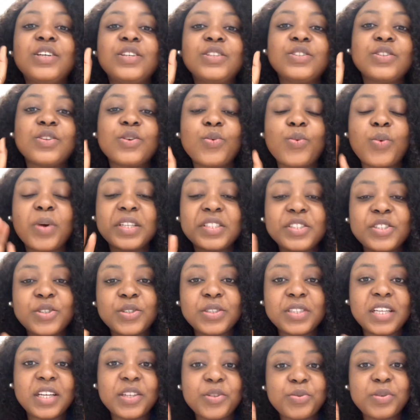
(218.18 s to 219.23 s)
Once you're
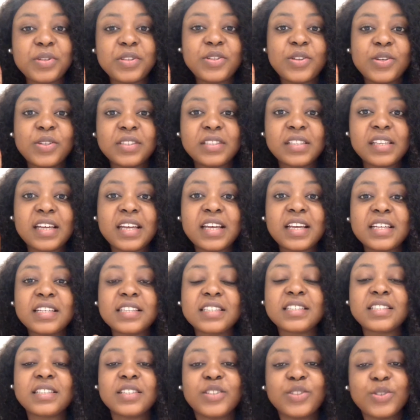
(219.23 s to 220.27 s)
done with your
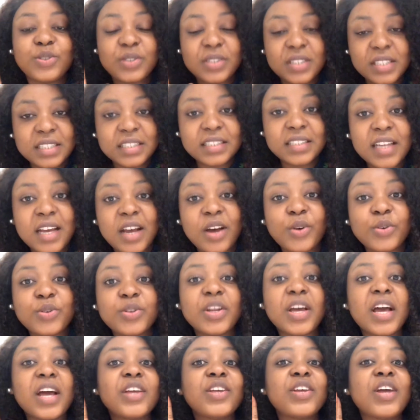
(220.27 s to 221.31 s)
test, you sit down
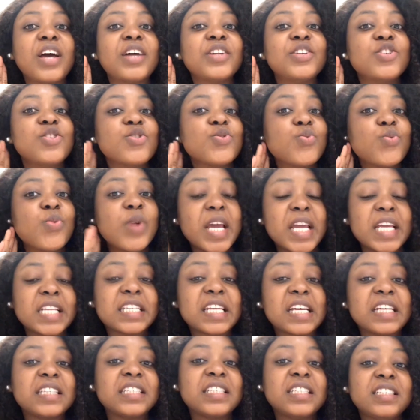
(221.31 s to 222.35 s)
and you wait
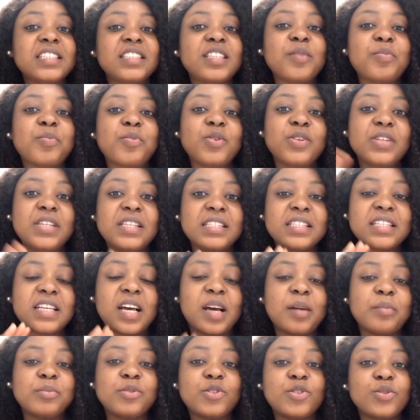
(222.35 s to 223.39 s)
until the police
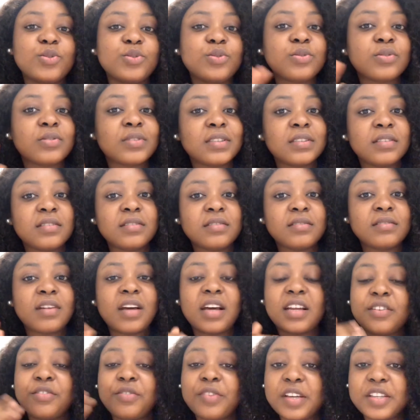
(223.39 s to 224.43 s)
come to
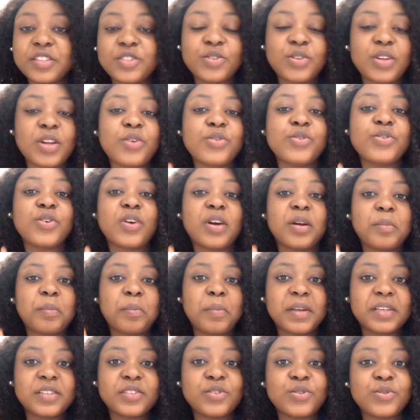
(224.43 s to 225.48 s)
advise you. Now you can
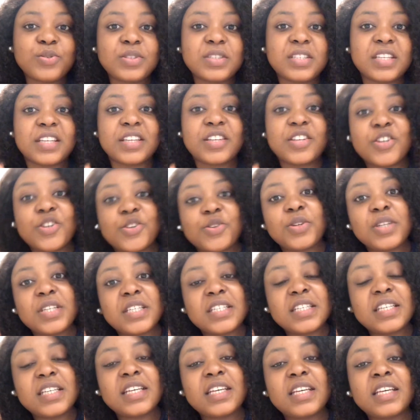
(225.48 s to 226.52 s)
pass through
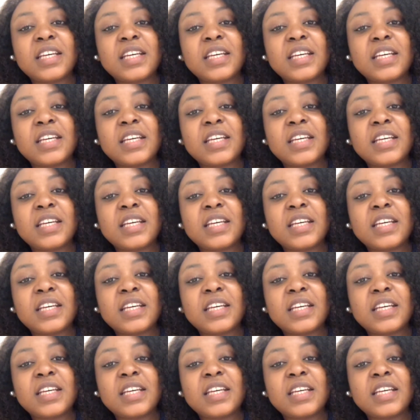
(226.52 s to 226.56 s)
security.